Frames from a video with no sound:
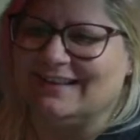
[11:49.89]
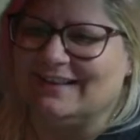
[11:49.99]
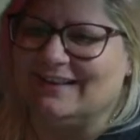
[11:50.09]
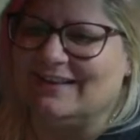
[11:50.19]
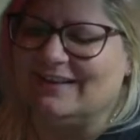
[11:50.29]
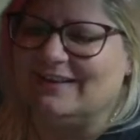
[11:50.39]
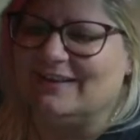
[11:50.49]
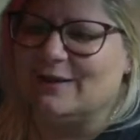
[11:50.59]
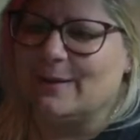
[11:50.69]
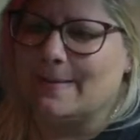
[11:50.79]

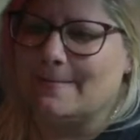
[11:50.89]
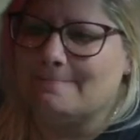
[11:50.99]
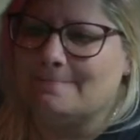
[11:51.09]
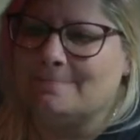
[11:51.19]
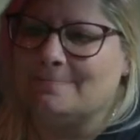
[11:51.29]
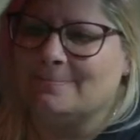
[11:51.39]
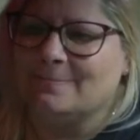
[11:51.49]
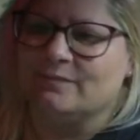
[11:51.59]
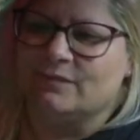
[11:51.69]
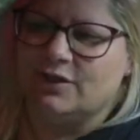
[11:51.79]

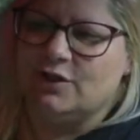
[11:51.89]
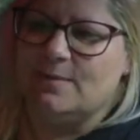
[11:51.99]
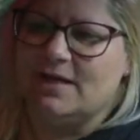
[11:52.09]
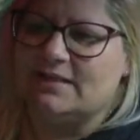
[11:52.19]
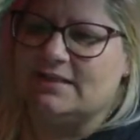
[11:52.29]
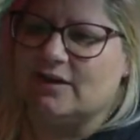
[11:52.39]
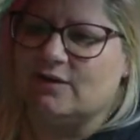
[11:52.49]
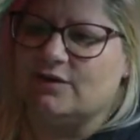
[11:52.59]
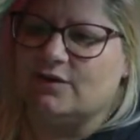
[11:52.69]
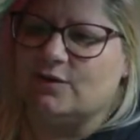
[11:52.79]
You made
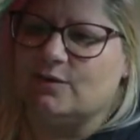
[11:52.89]
sourdough